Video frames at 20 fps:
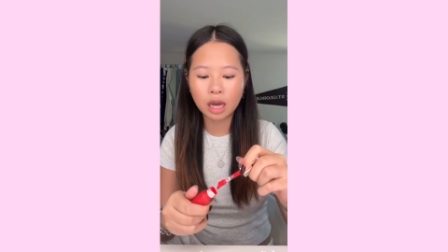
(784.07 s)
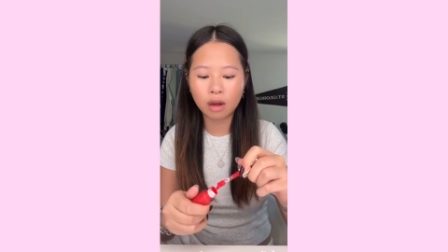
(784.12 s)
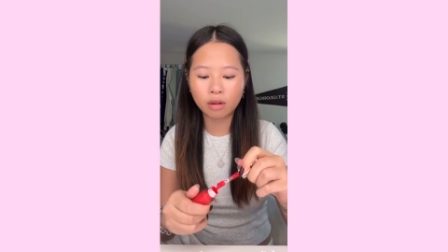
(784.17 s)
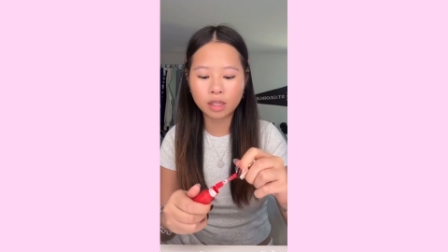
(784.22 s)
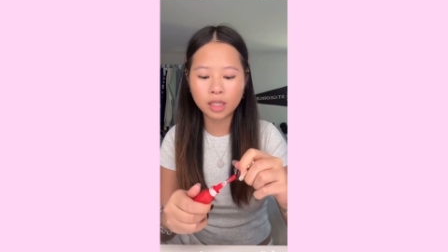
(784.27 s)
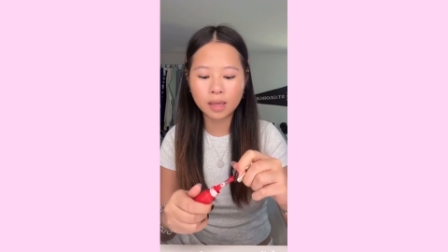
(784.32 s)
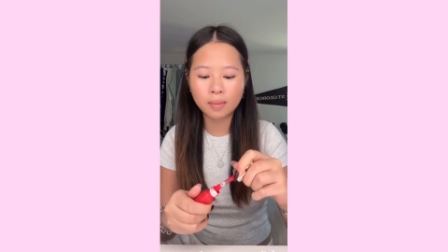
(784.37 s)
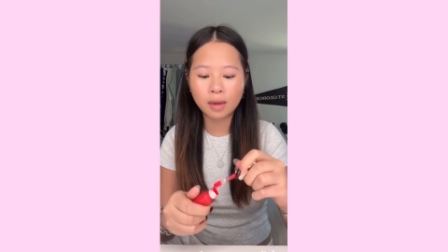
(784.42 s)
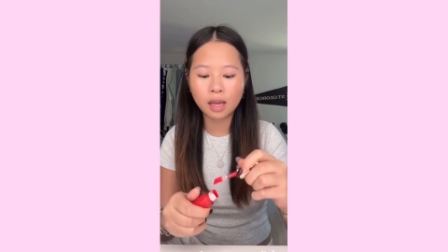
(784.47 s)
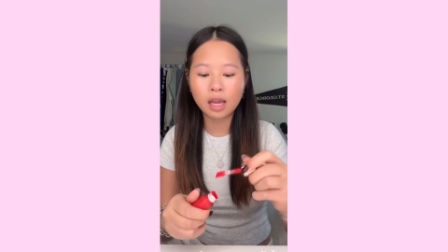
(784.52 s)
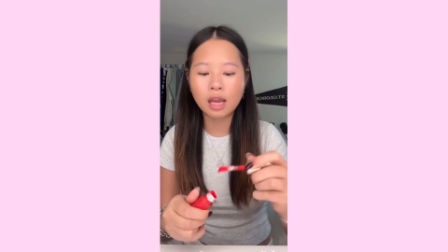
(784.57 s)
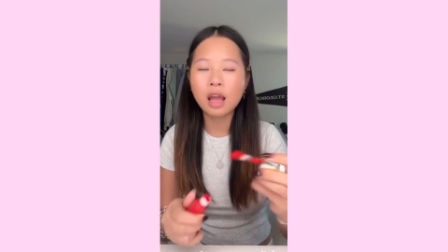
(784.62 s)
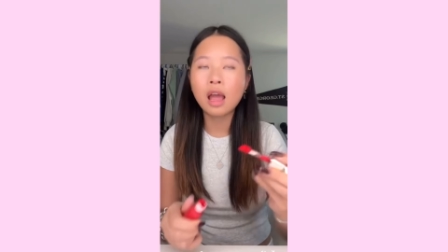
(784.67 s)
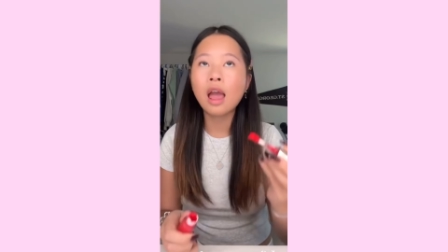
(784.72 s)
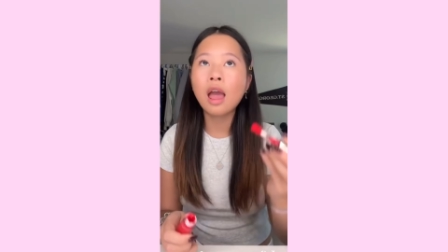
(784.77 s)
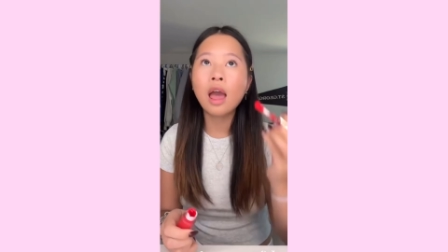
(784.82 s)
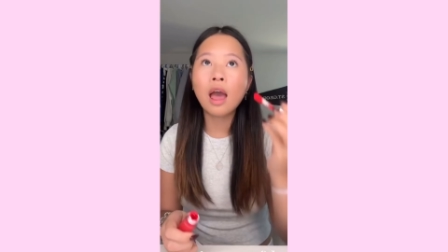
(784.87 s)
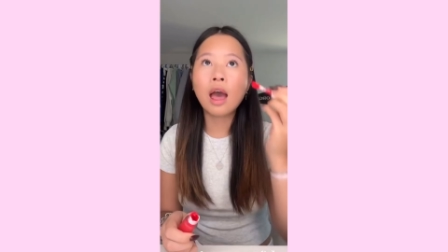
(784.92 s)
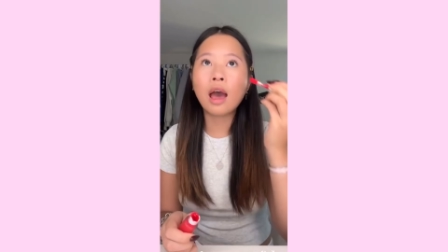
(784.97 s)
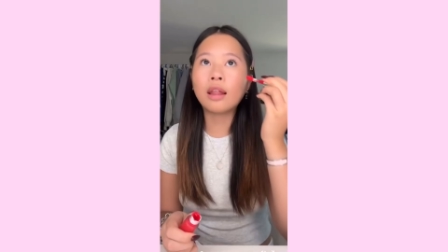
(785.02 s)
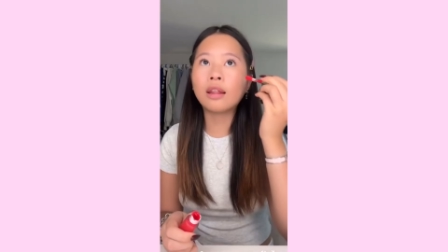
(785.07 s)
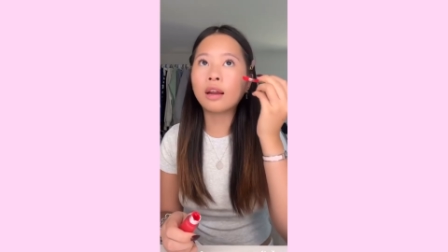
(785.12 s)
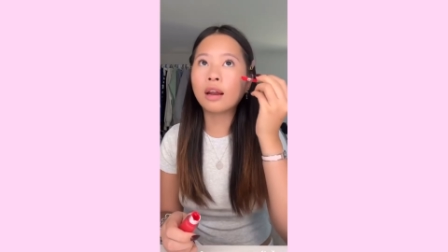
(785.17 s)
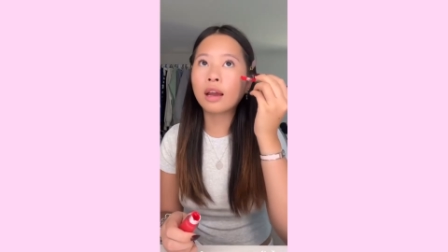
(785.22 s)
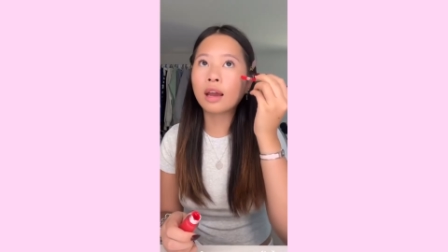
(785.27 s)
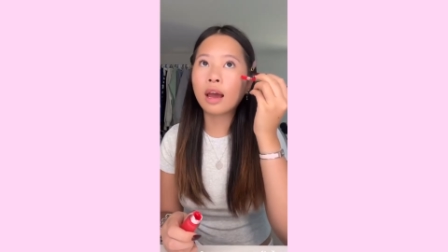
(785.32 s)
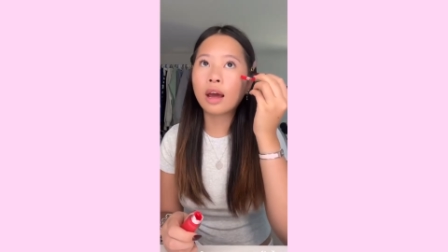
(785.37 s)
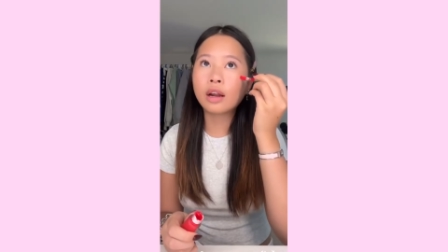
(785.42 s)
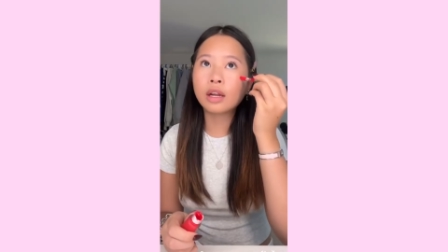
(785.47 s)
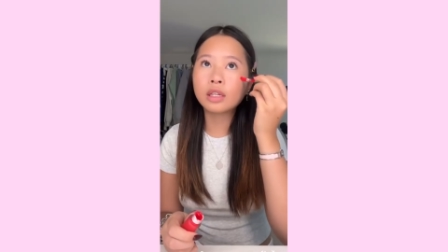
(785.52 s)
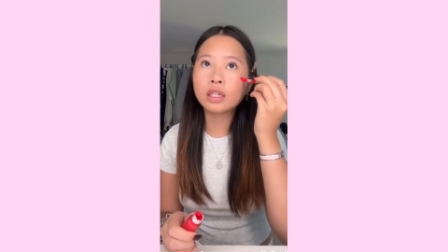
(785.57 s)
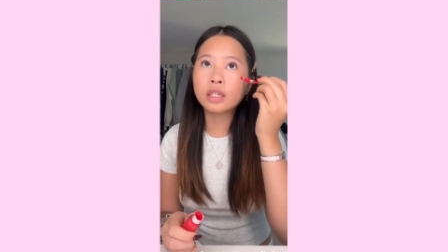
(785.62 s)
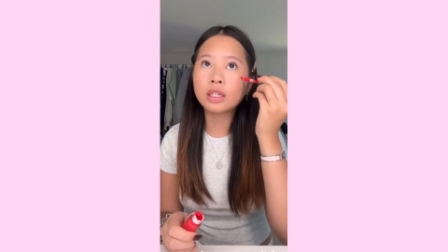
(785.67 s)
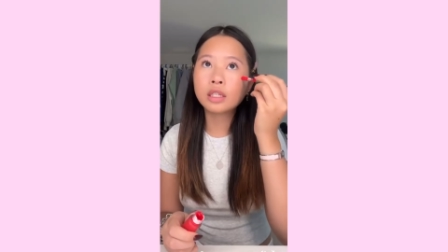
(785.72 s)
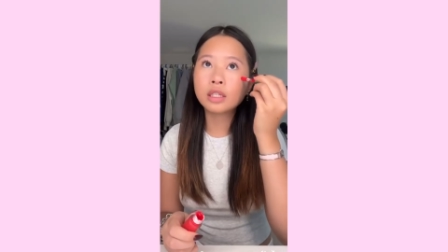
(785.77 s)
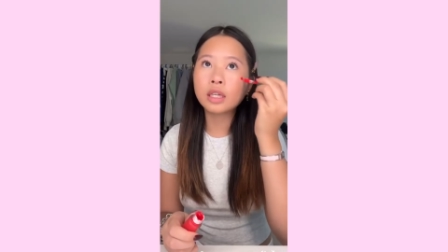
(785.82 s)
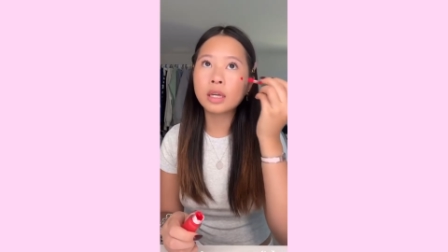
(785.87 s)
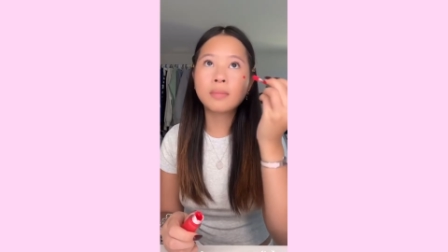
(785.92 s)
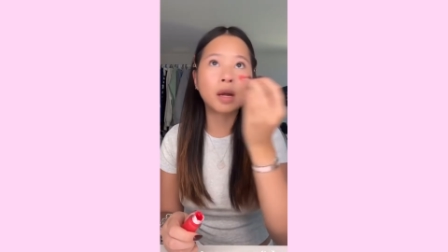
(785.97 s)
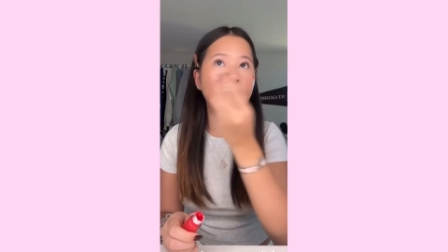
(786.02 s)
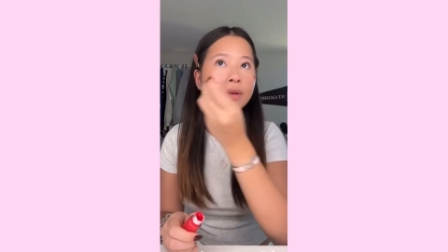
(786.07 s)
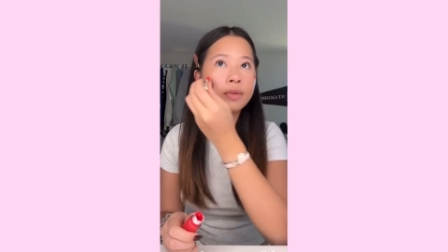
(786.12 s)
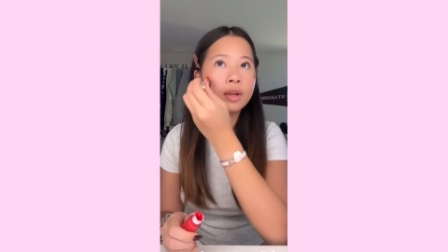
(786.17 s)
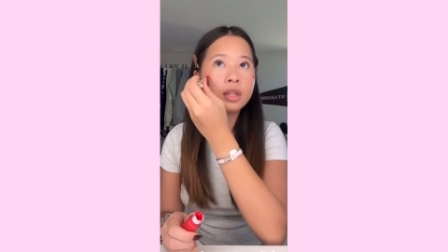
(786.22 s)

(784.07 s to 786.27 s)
and then I kind of just did my research on